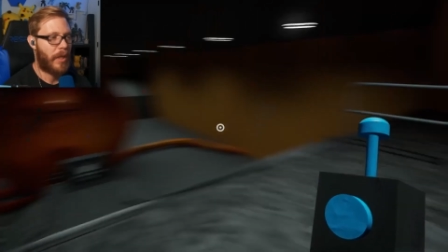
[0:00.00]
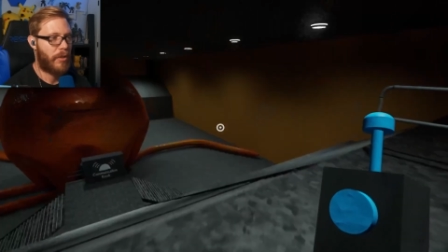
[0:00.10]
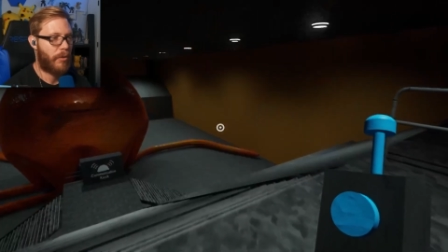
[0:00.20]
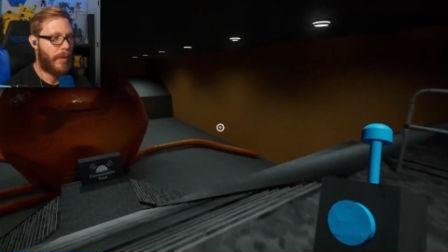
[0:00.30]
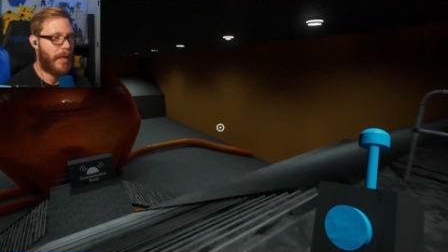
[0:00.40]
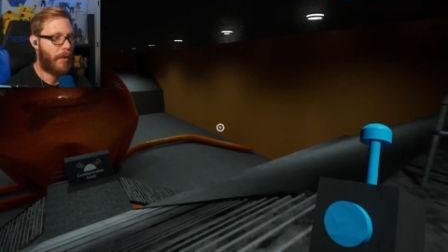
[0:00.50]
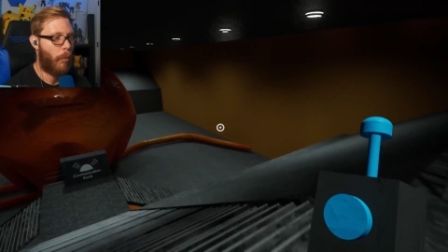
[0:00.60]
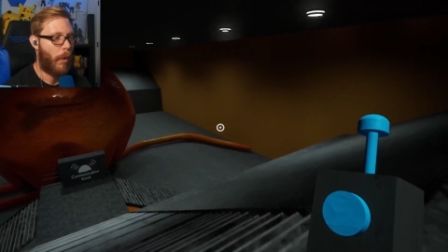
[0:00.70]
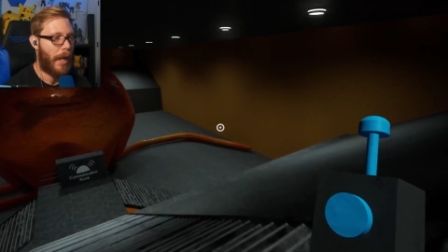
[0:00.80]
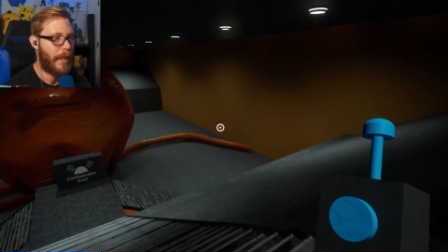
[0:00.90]
So we need a
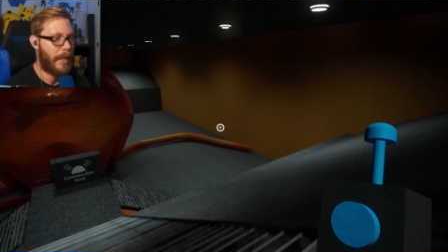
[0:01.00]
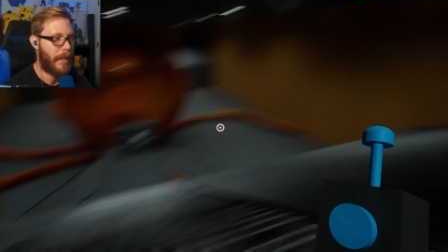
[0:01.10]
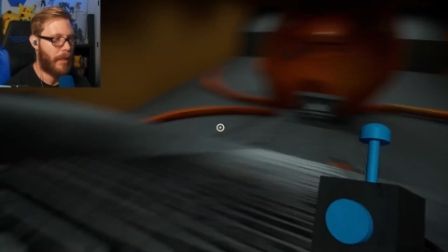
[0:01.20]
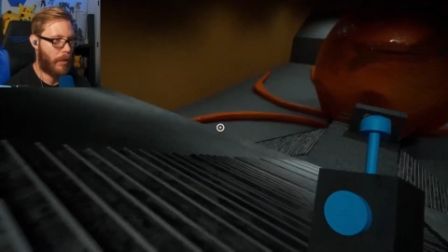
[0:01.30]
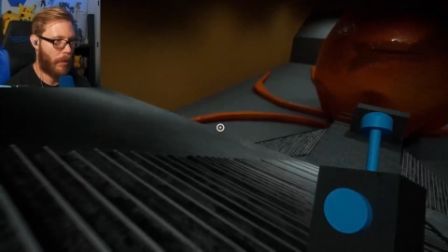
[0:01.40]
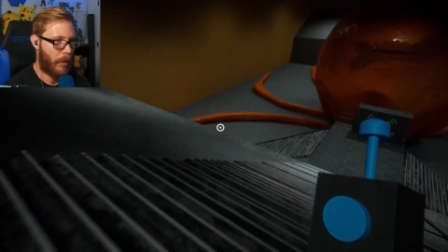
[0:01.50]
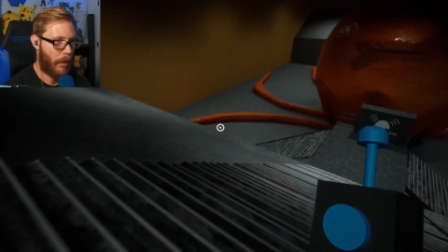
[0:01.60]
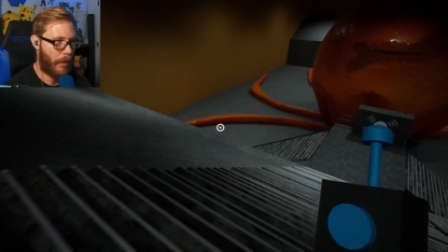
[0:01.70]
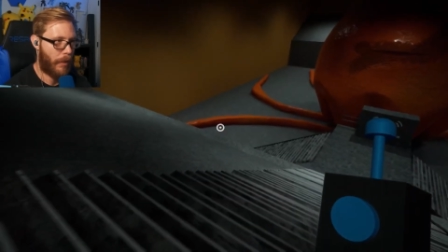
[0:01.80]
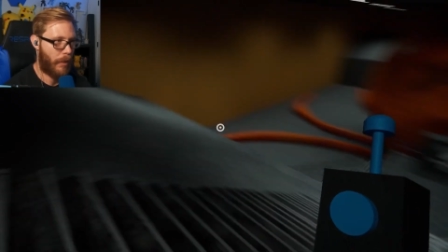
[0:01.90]
white key
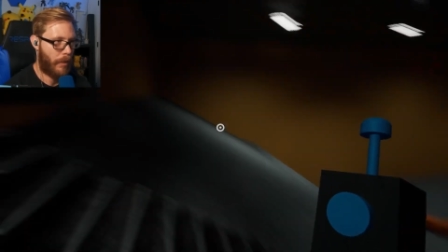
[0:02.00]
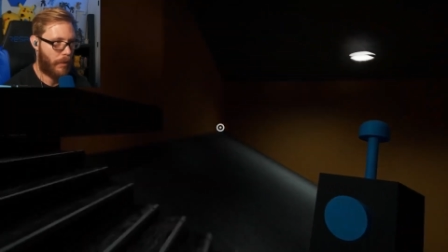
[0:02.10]
card,